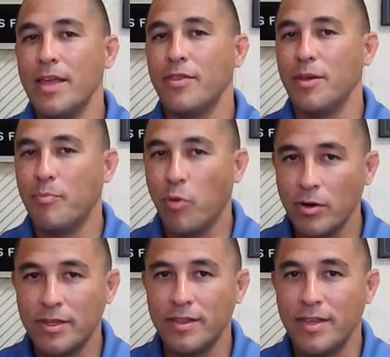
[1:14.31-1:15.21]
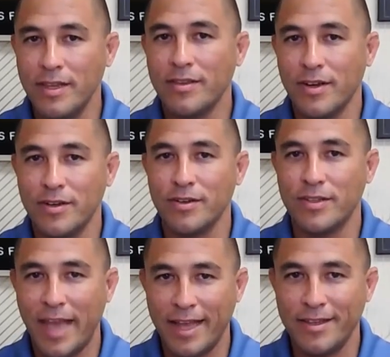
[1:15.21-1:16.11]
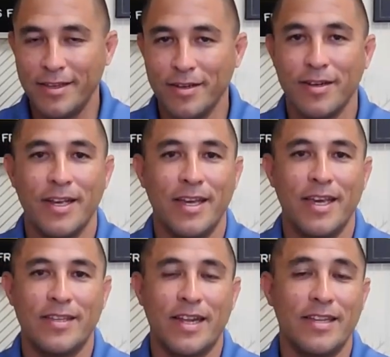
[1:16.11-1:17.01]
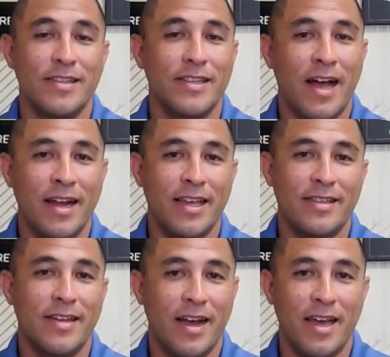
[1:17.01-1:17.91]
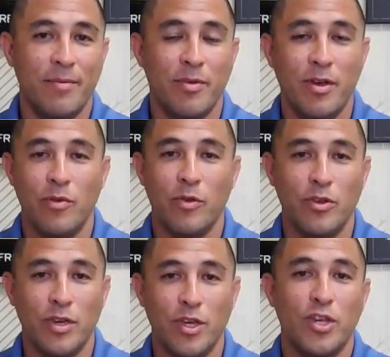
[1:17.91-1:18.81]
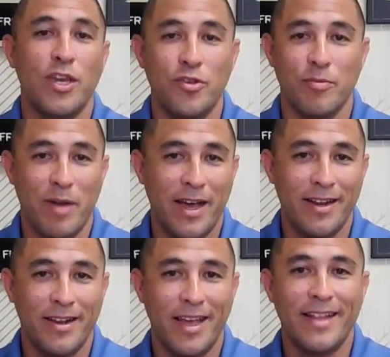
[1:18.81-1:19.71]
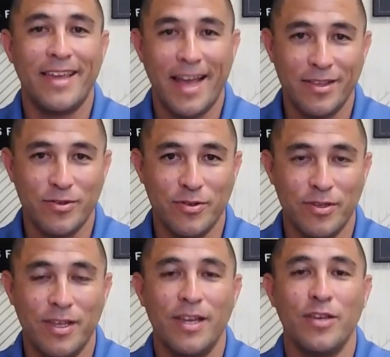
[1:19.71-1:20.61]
The important thing to understand here is that it is not a time when you can change your mind and cancel.